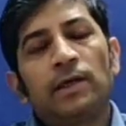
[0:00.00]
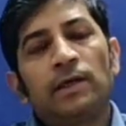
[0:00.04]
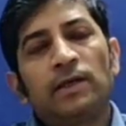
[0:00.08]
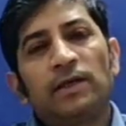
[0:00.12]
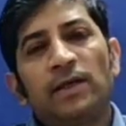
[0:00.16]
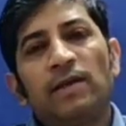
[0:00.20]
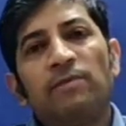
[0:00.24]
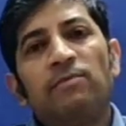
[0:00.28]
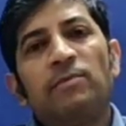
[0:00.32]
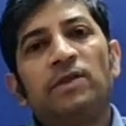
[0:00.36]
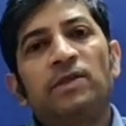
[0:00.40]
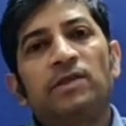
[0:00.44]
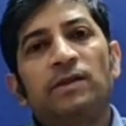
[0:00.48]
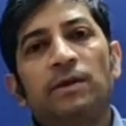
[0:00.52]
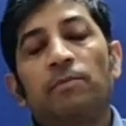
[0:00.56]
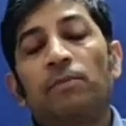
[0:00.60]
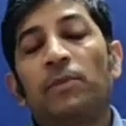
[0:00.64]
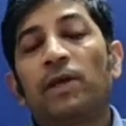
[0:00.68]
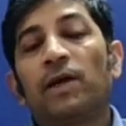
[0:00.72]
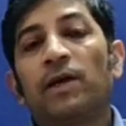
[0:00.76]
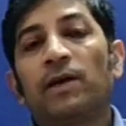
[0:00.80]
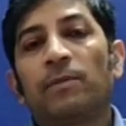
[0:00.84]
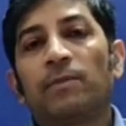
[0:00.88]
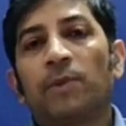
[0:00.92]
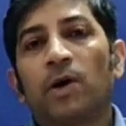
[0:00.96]
tell me
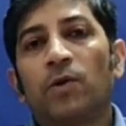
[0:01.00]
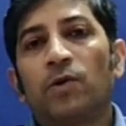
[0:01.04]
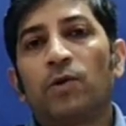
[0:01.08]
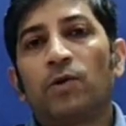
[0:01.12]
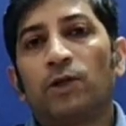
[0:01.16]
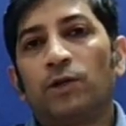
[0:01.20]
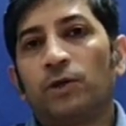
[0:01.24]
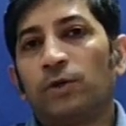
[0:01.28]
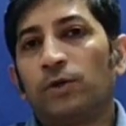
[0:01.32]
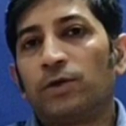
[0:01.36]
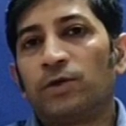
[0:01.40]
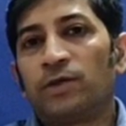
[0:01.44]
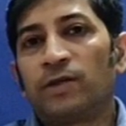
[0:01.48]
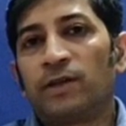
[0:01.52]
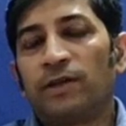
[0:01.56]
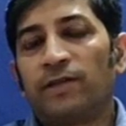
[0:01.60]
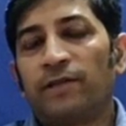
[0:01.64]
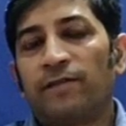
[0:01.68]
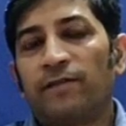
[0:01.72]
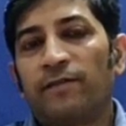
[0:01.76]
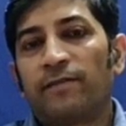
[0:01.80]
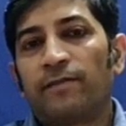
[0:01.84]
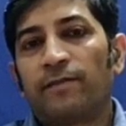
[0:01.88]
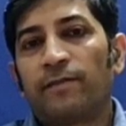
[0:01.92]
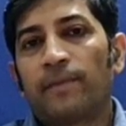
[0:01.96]
something about yourself.
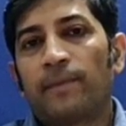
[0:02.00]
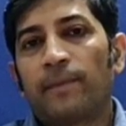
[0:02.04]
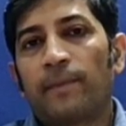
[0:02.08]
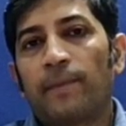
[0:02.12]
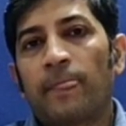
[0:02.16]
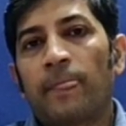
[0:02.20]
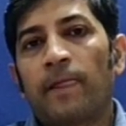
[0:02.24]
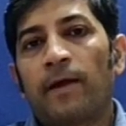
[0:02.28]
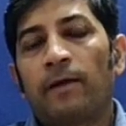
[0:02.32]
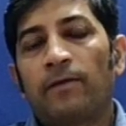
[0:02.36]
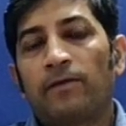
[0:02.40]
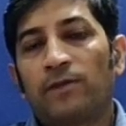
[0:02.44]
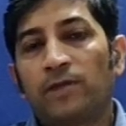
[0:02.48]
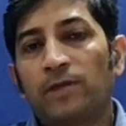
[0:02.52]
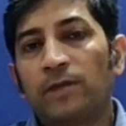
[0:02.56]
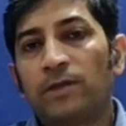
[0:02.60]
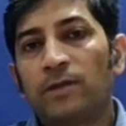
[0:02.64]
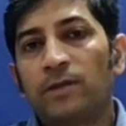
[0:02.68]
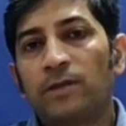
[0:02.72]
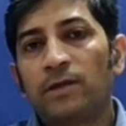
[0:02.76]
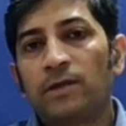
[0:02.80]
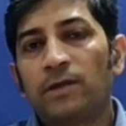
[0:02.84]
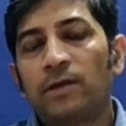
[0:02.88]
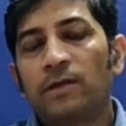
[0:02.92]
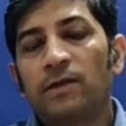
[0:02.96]
Now
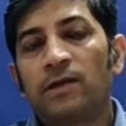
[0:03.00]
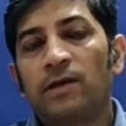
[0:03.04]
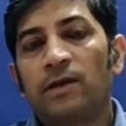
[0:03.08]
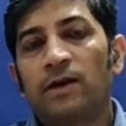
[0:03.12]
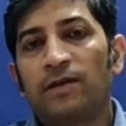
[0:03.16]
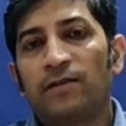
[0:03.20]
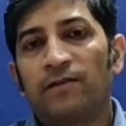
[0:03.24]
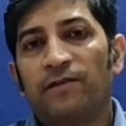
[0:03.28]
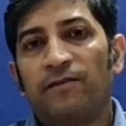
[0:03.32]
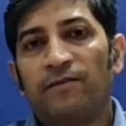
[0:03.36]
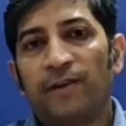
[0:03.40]
this is